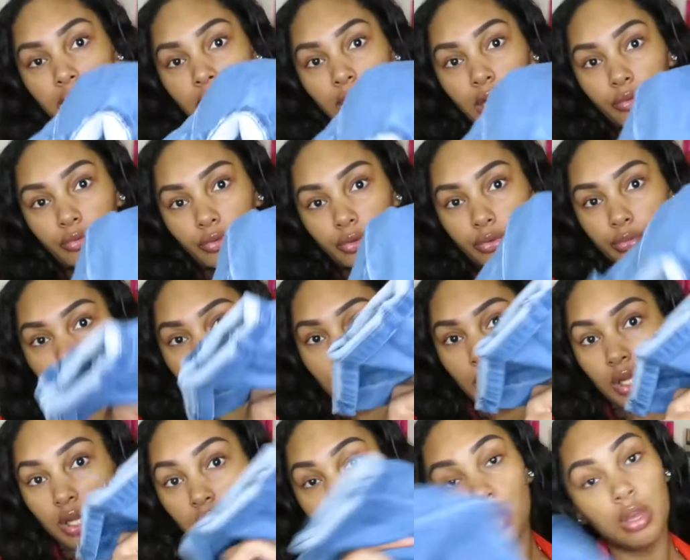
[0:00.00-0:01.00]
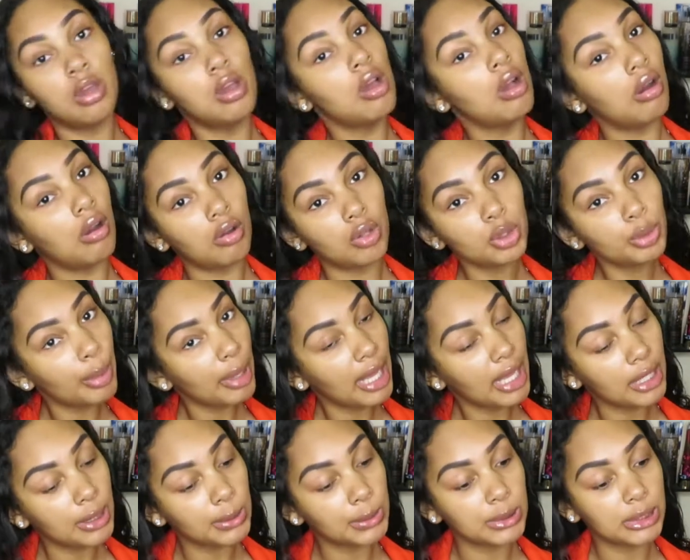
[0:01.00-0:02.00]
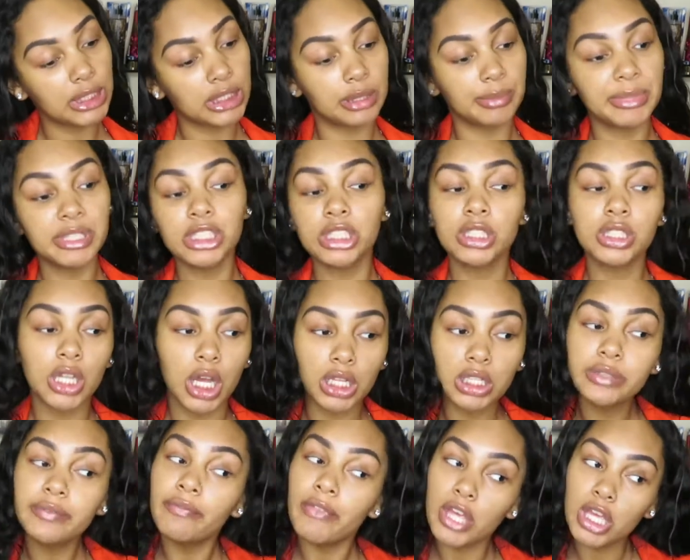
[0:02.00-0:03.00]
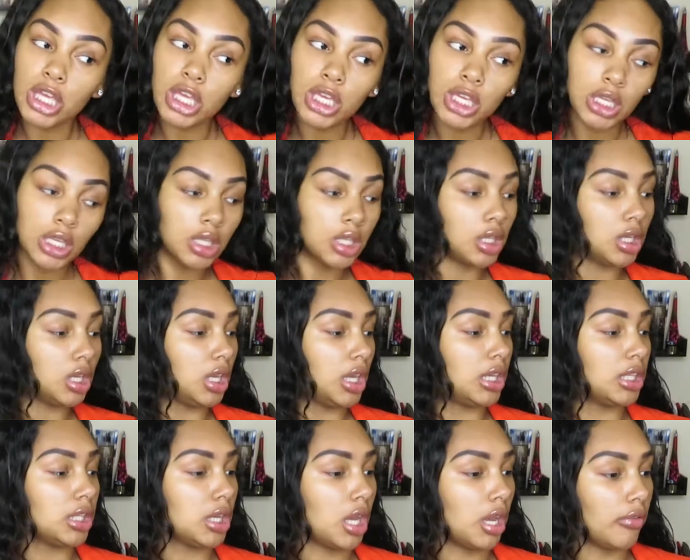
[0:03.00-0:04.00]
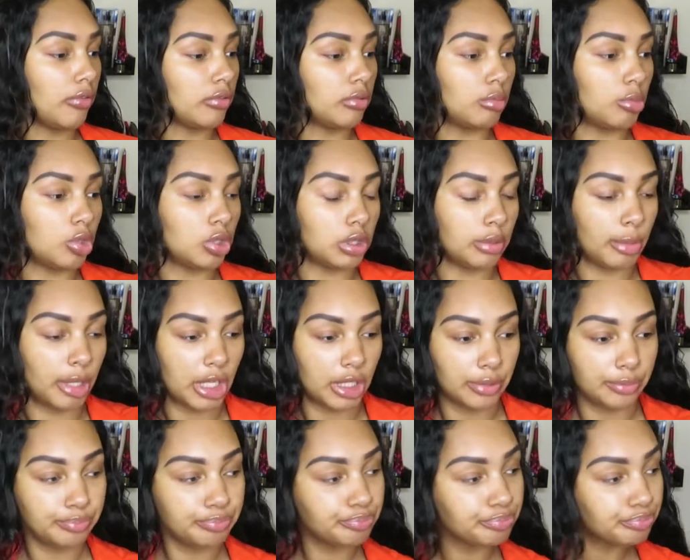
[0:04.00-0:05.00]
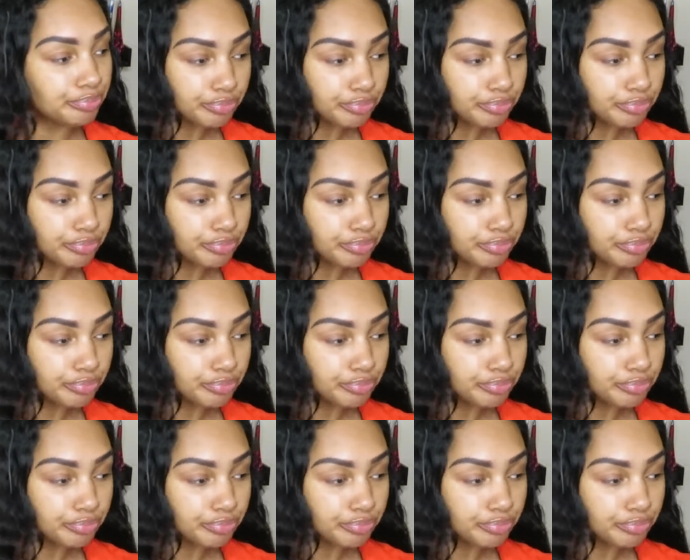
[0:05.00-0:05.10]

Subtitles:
to cuff them on the bottom because the bitch is tall as thick. I had to cuff them on the bottom.